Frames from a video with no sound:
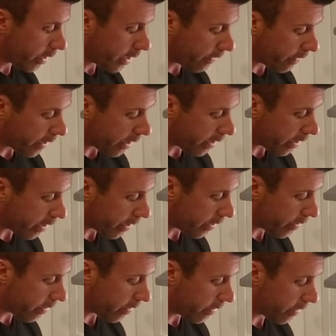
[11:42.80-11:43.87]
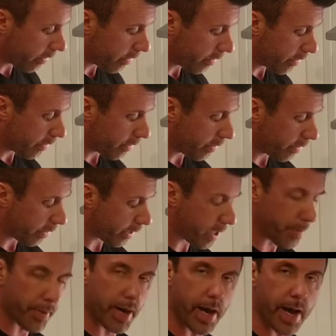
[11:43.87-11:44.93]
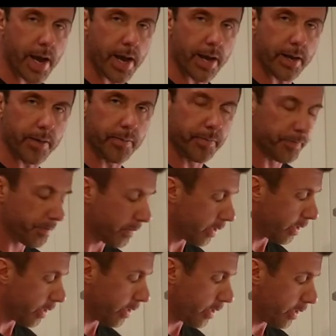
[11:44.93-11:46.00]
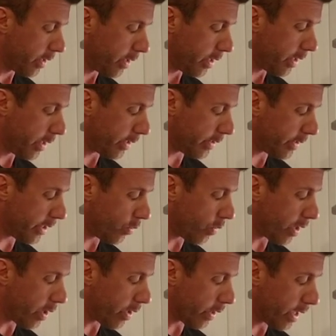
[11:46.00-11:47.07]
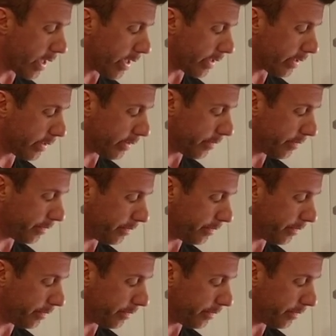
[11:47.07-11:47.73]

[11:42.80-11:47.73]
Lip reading: and then keep an eye on it and see where it lands.